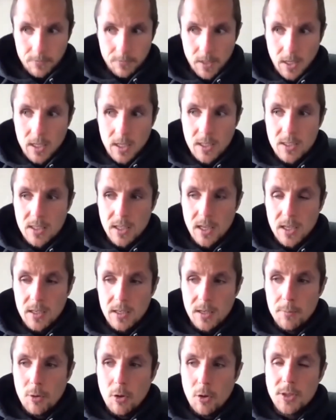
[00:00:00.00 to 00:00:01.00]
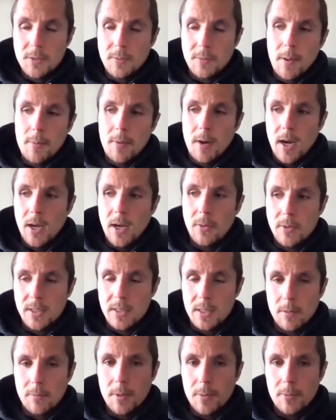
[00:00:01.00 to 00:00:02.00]
it blows my mind when
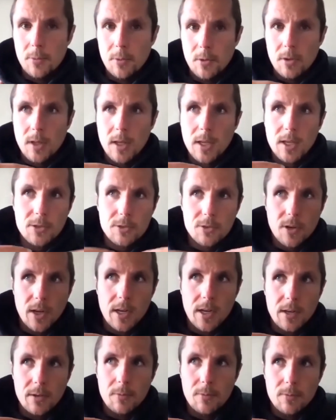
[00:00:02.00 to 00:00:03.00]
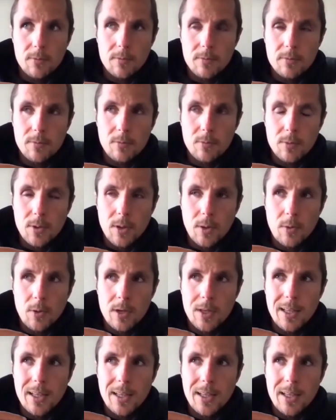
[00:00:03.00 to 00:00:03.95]
some people like try and they want